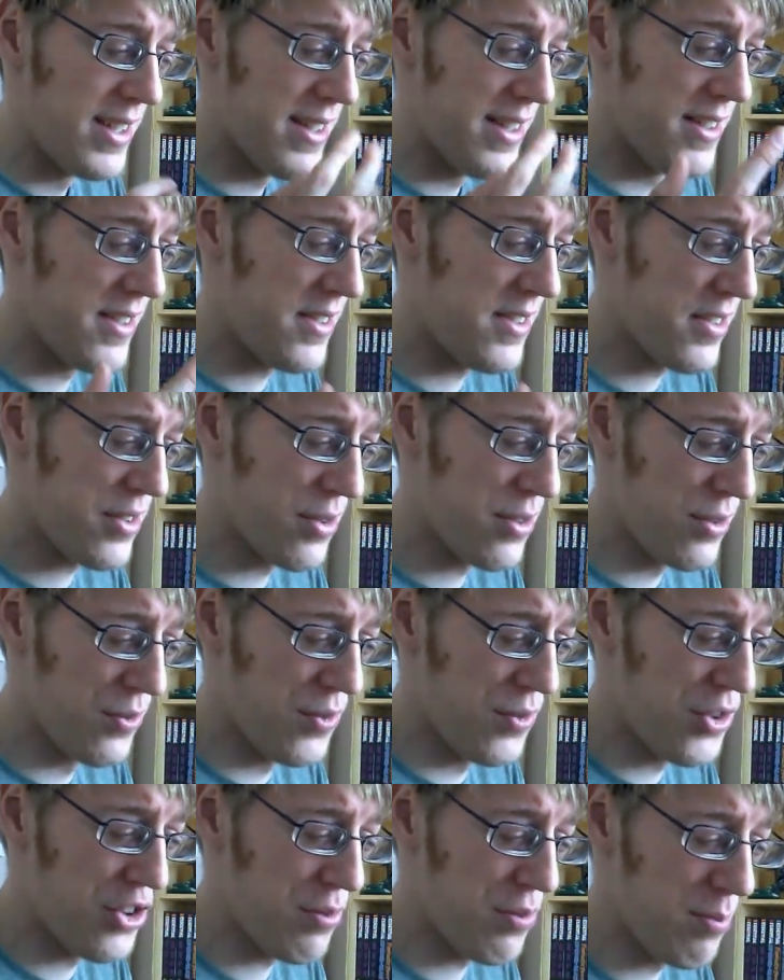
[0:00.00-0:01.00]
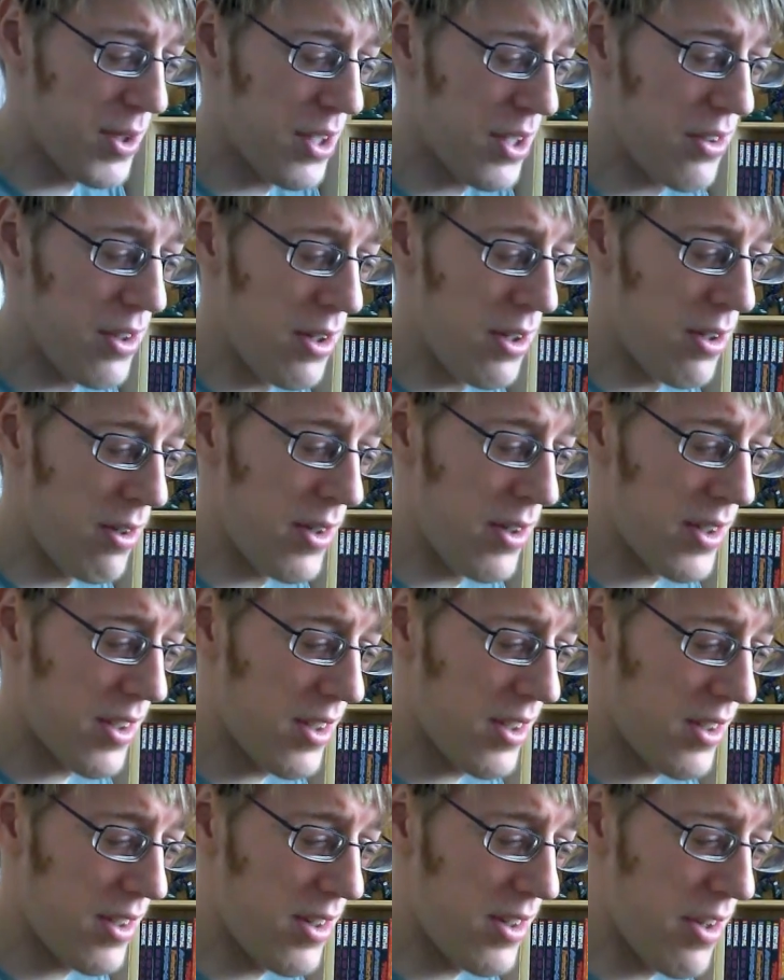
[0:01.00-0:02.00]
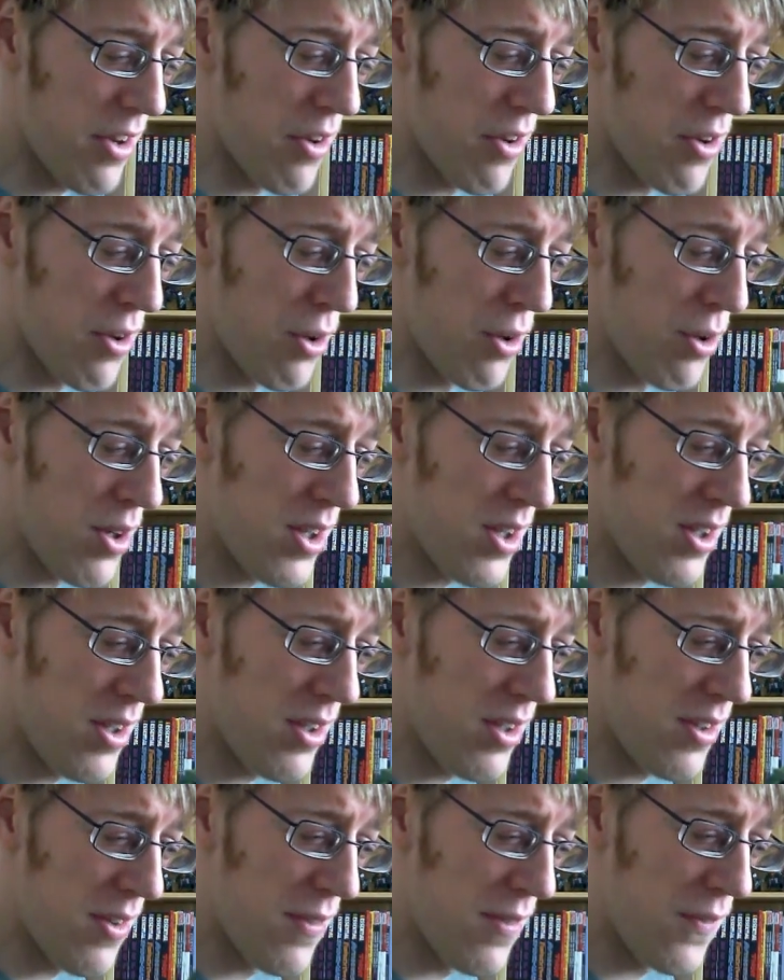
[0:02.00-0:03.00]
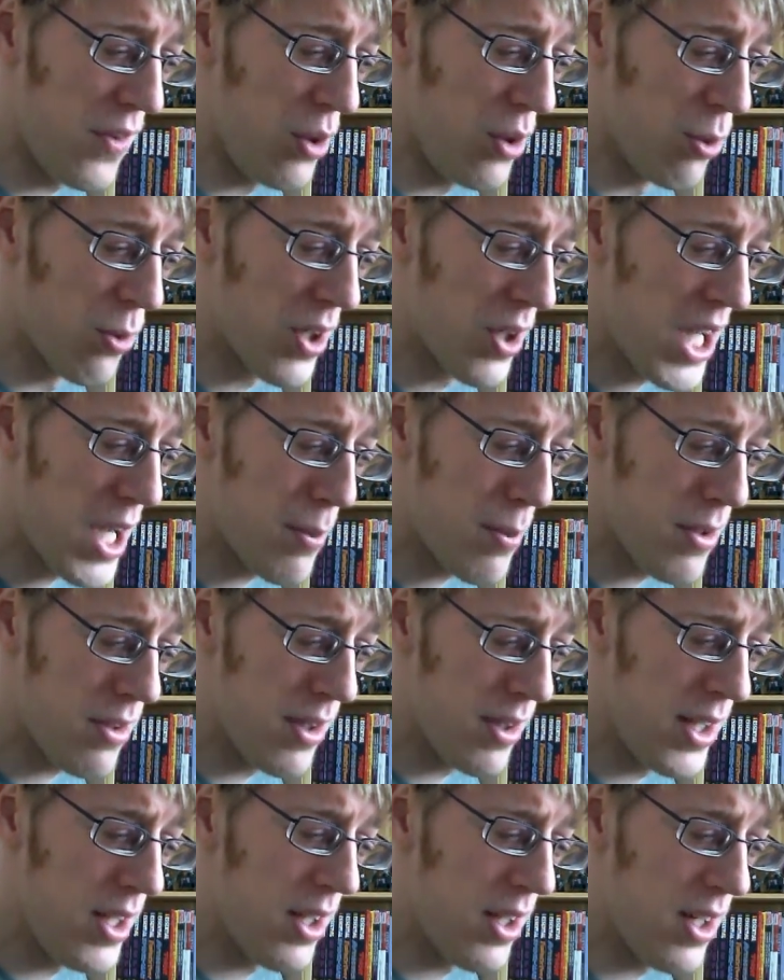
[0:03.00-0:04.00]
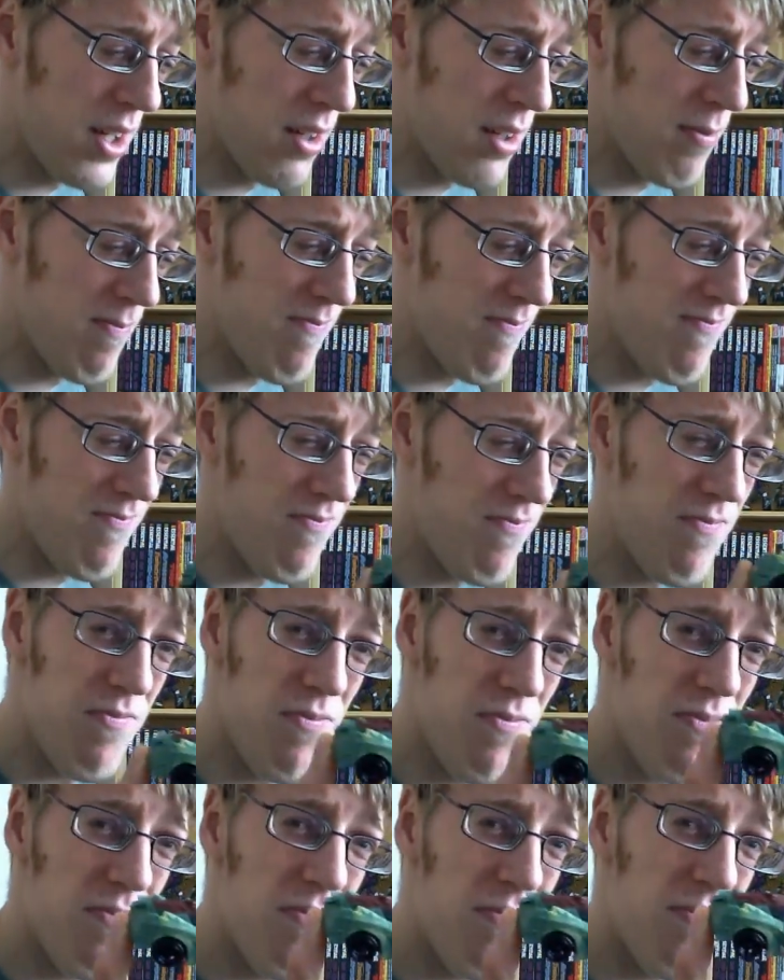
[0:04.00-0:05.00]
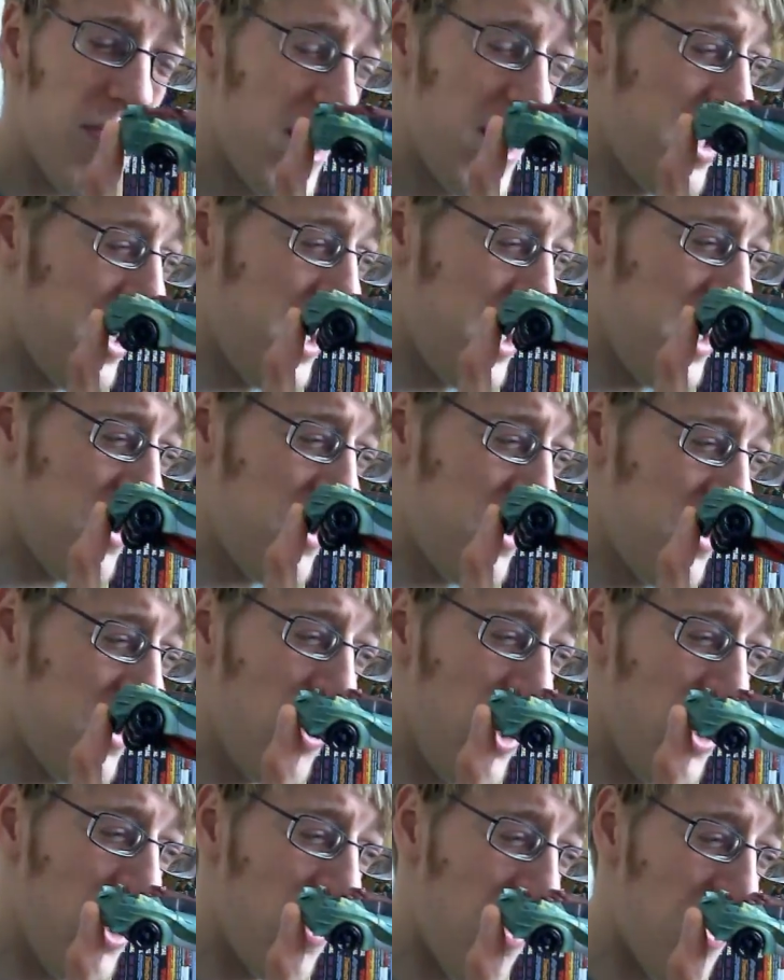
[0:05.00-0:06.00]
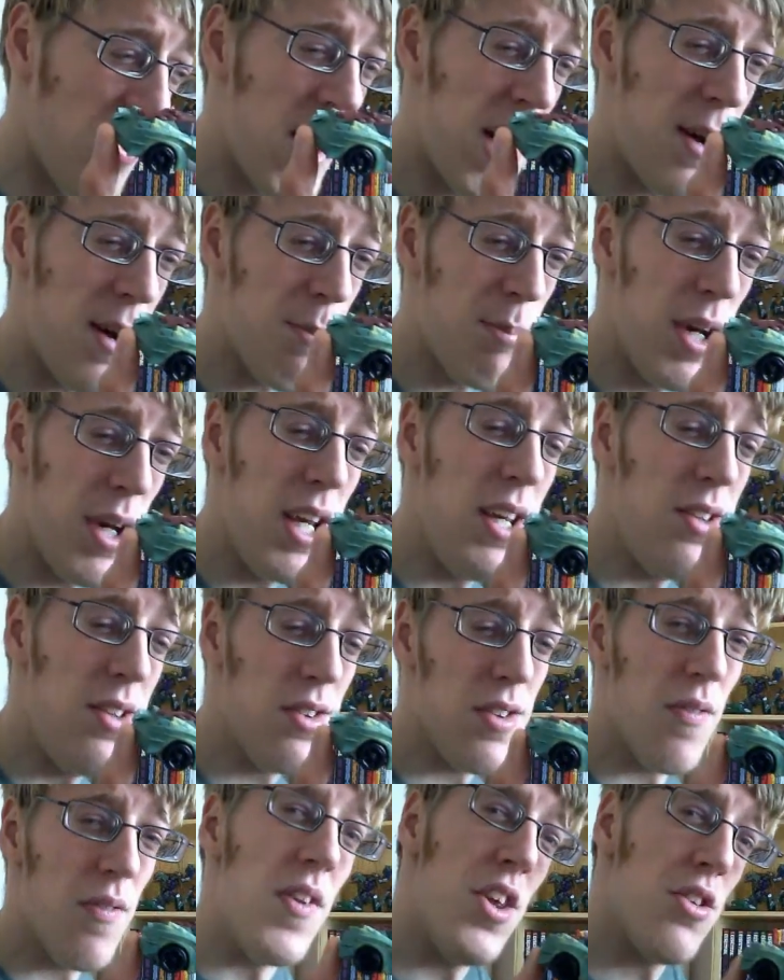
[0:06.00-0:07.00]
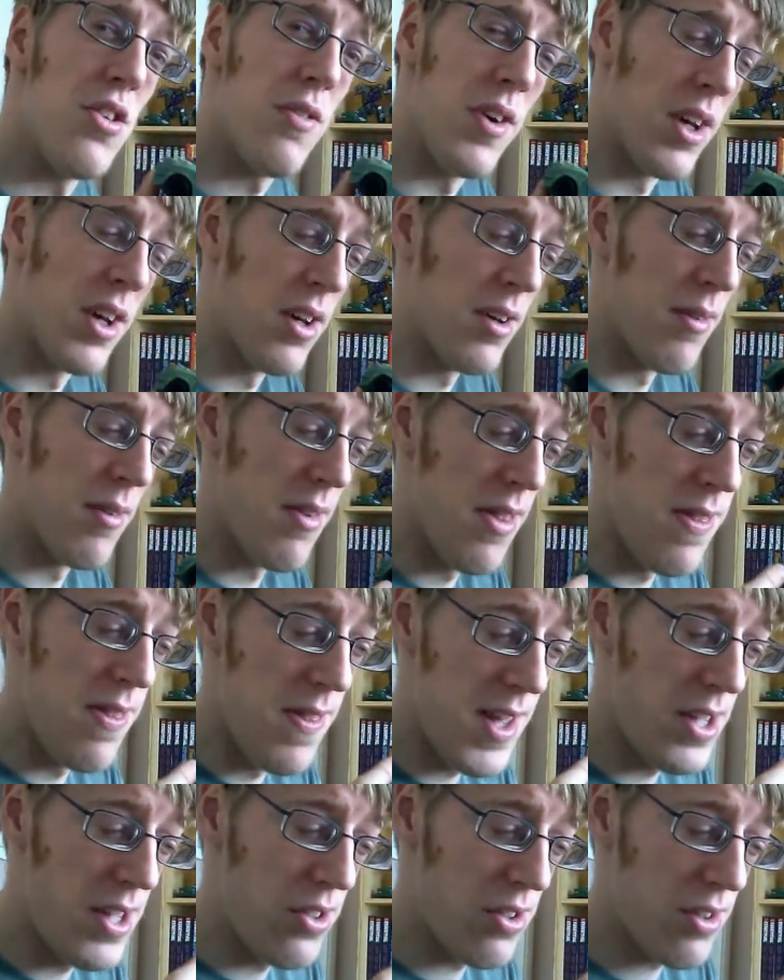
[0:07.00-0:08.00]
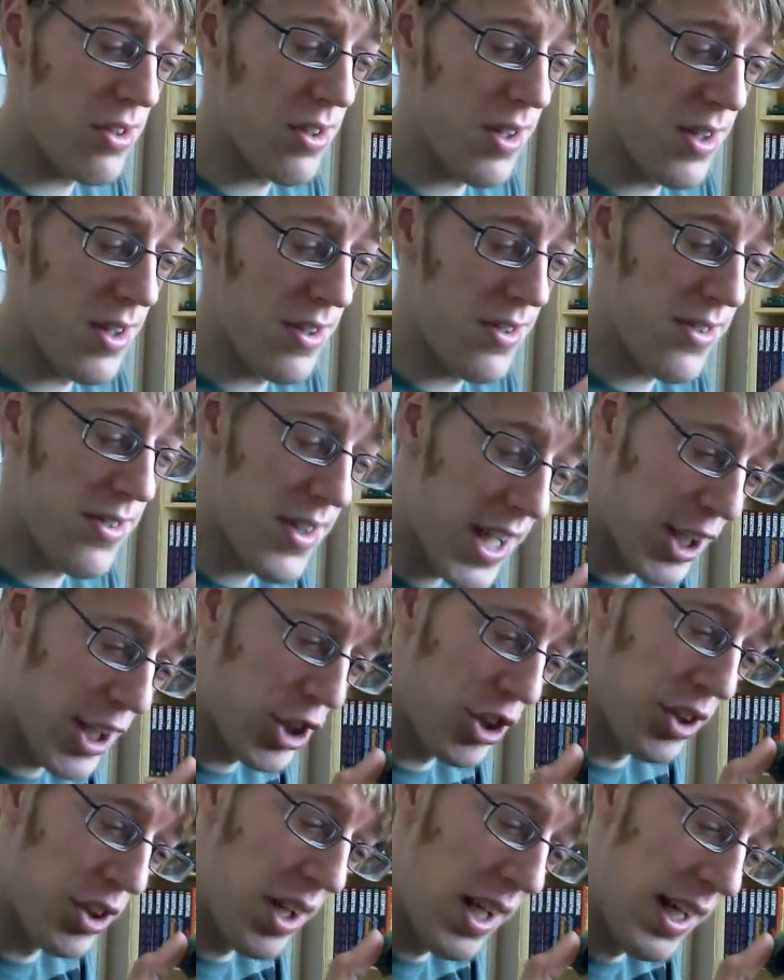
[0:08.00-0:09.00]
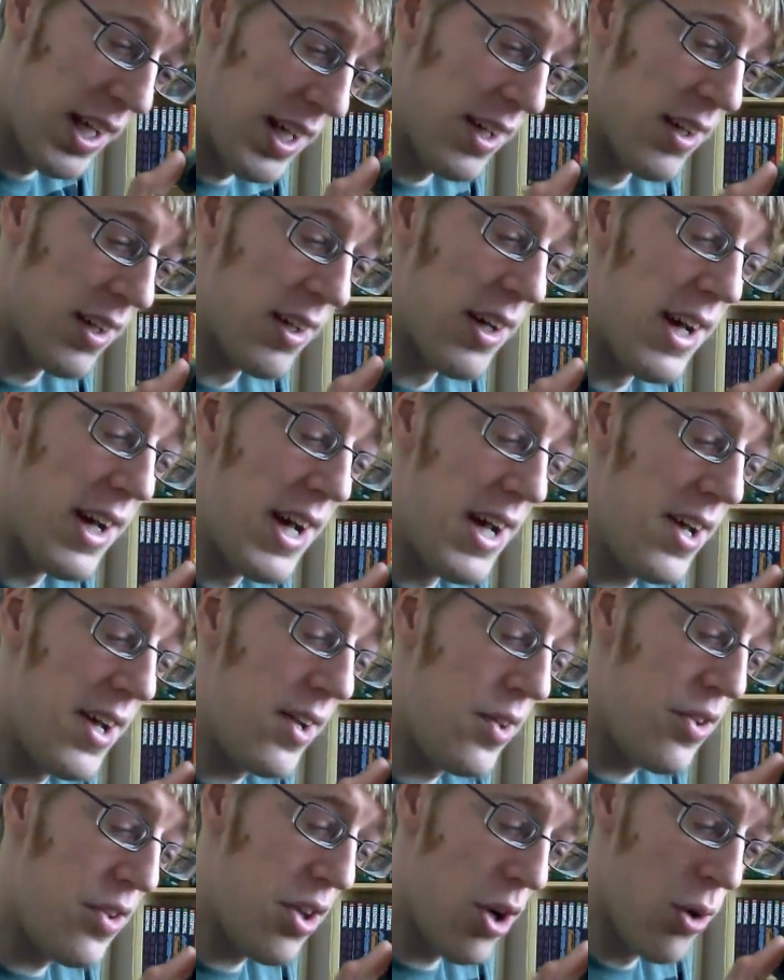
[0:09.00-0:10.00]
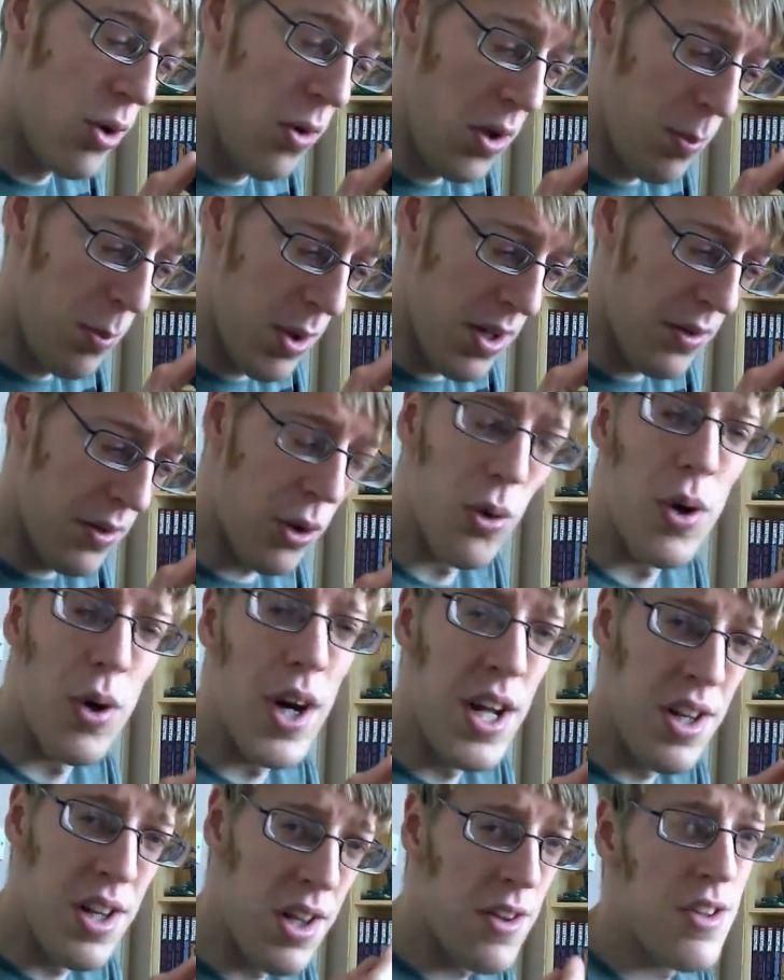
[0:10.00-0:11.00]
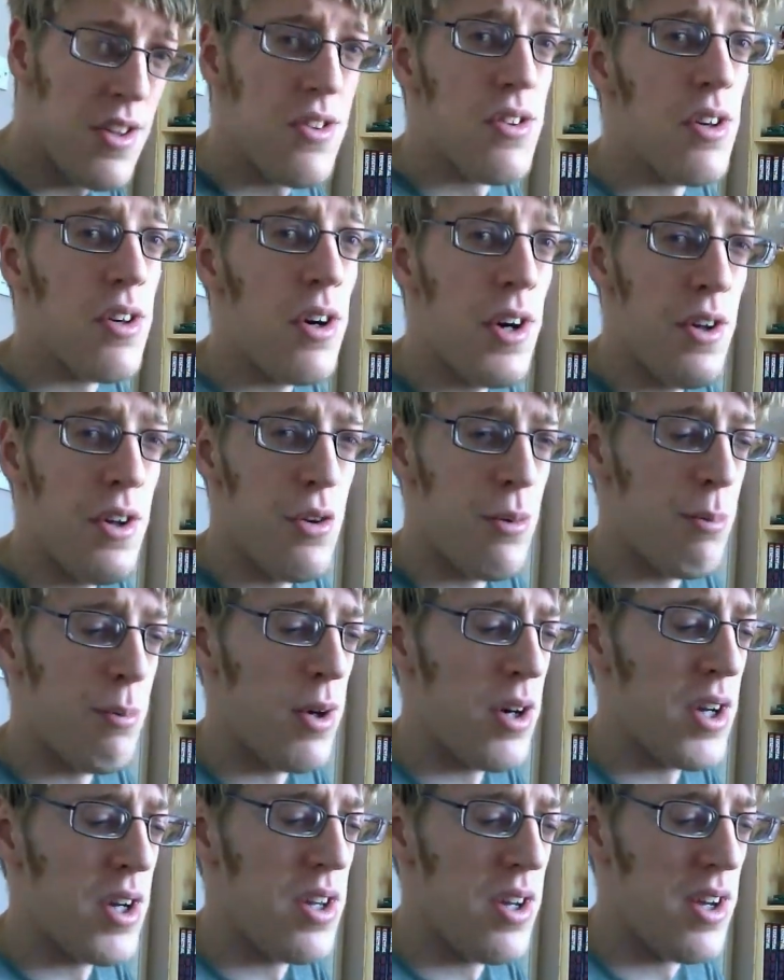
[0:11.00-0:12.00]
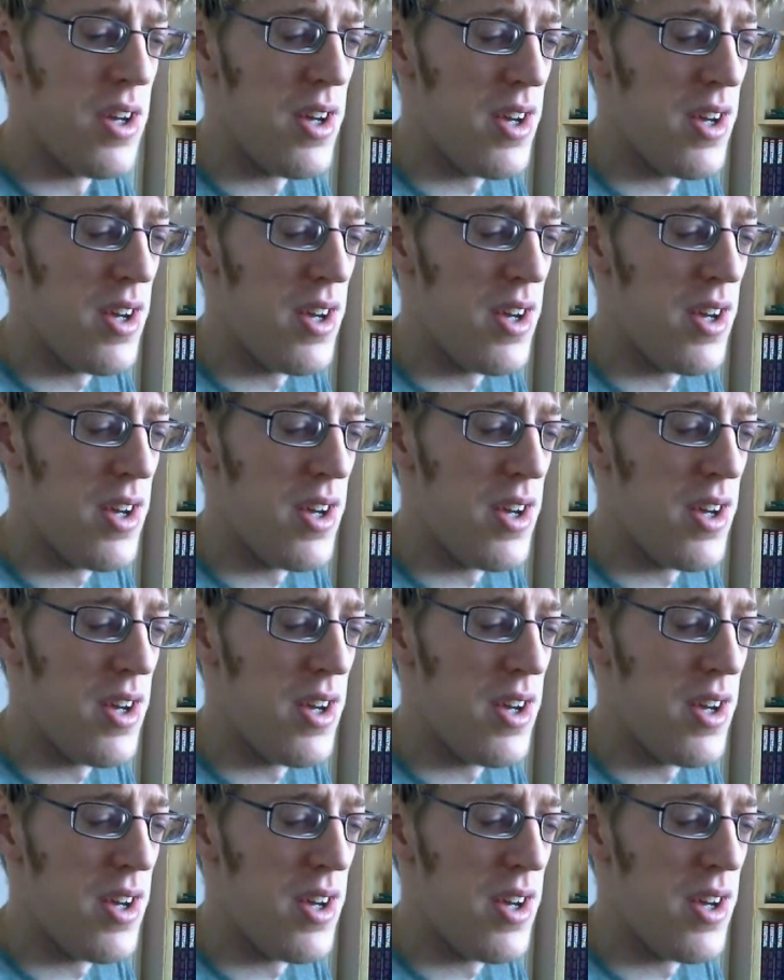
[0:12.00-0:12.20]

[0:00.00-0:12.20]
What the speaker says: that sort of just makes it look like, I don't know, the fuel cap is leaking. It's only on that piece of this figure. This section here is the only bit that got any of this dyeing on mine,